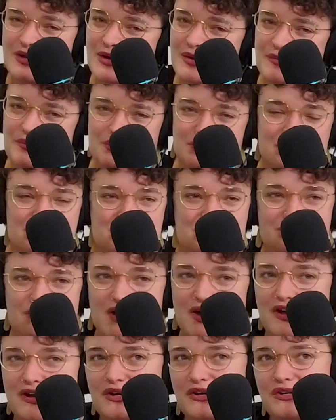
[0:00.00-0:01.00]
police,
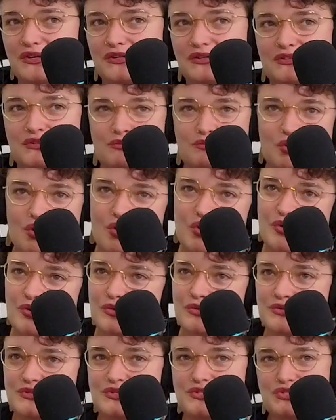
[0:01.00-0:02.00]
fire,
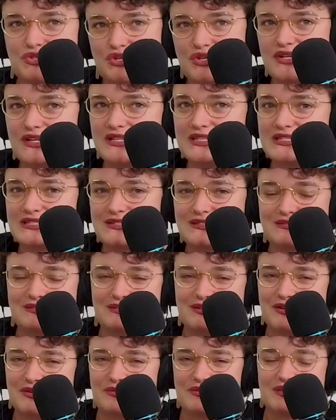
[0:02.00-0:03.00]
roads, streets,
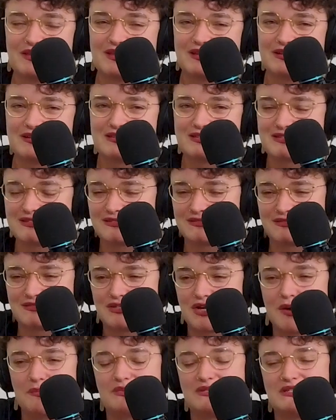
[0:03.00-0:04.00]
things
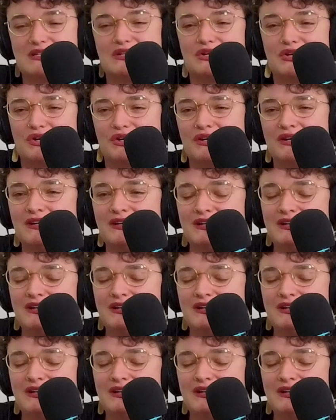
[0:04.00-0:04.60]
top tier.